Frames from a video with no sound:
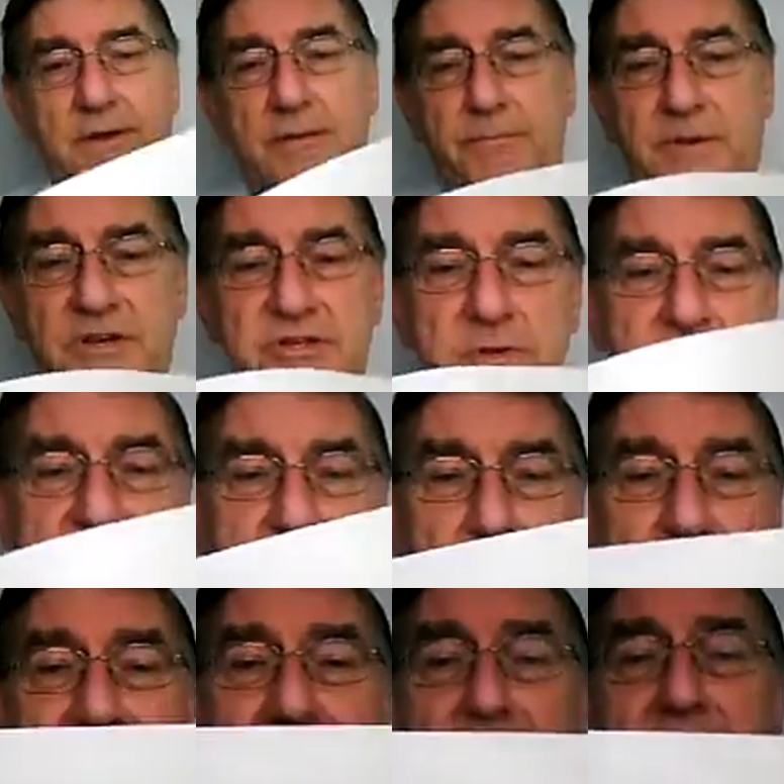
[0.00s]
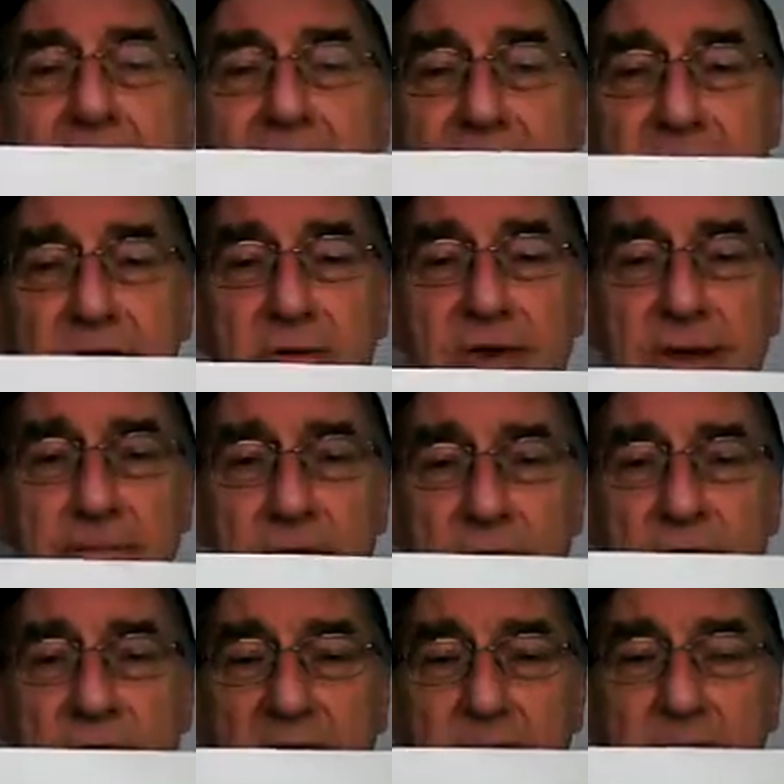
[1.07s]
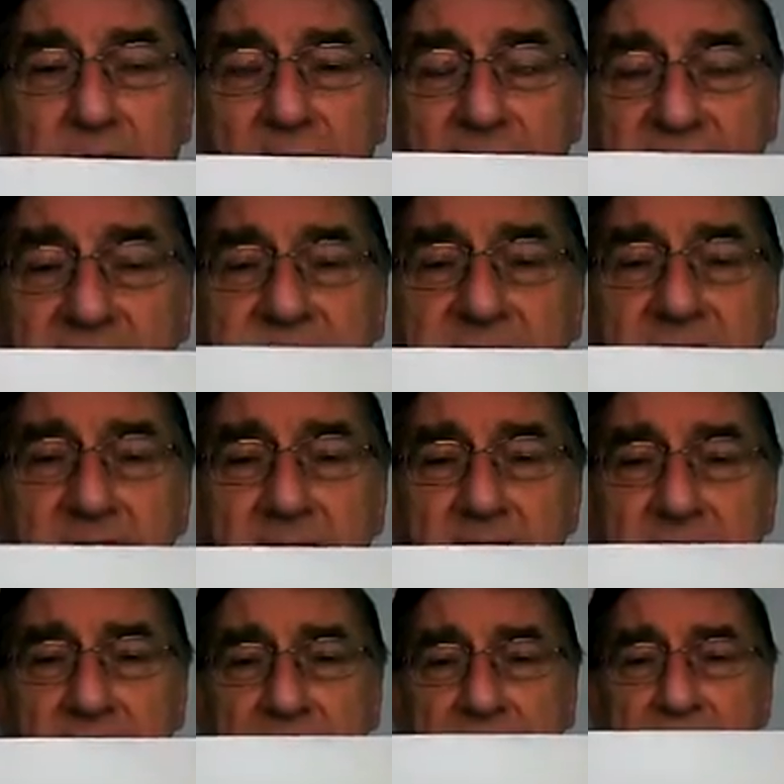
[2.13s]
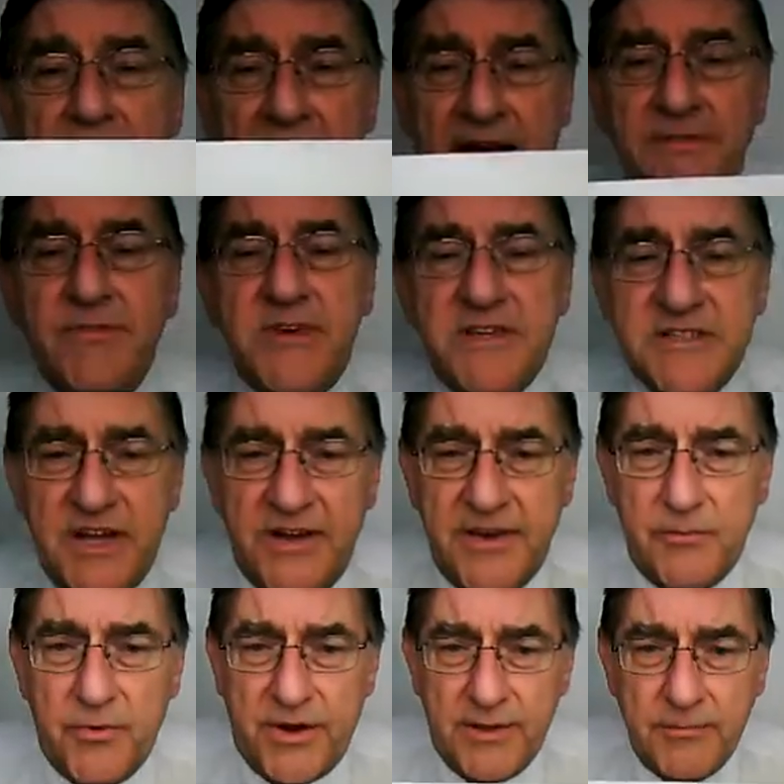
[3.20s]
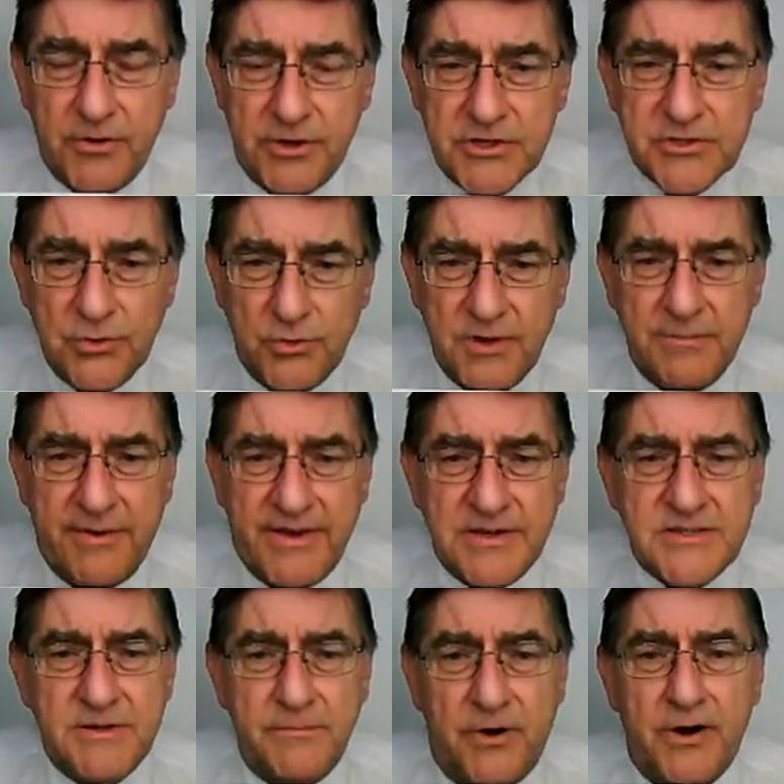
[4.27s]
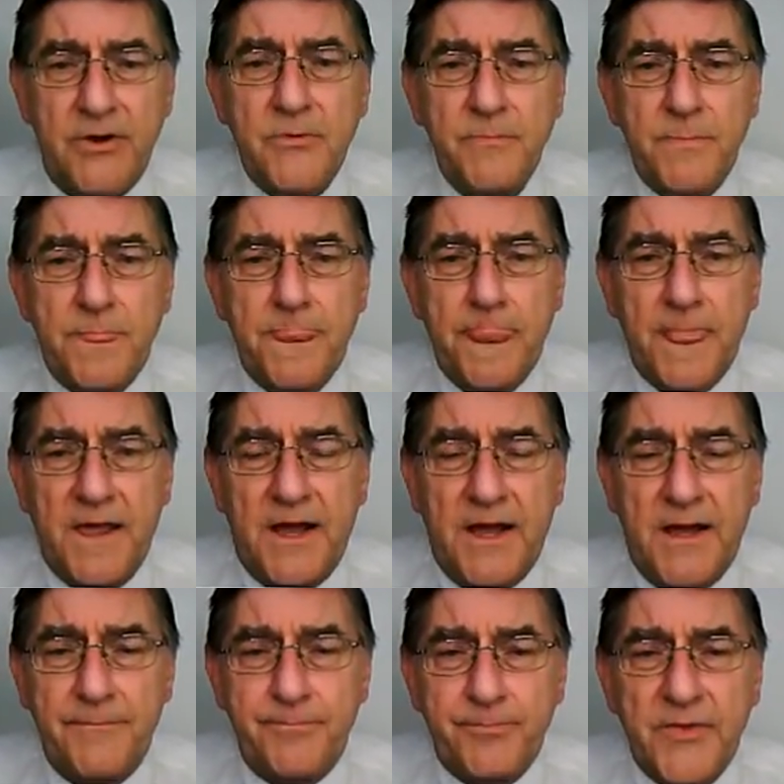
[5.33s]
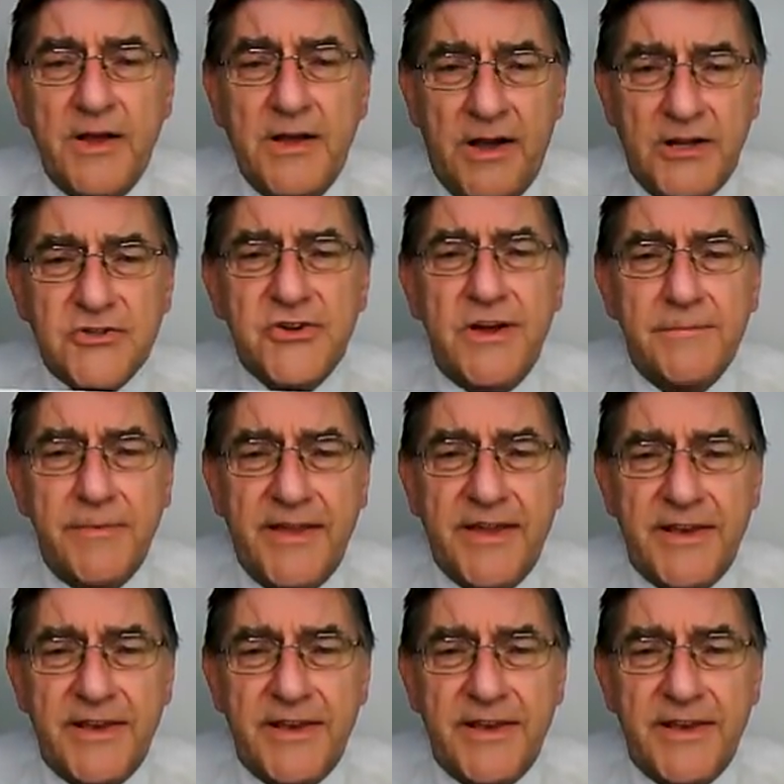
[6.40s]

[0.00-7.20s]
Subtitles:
bishopstonbarry@uwclub.net. I haven't decided what I'm going to talk about tomorrow. I'll try and make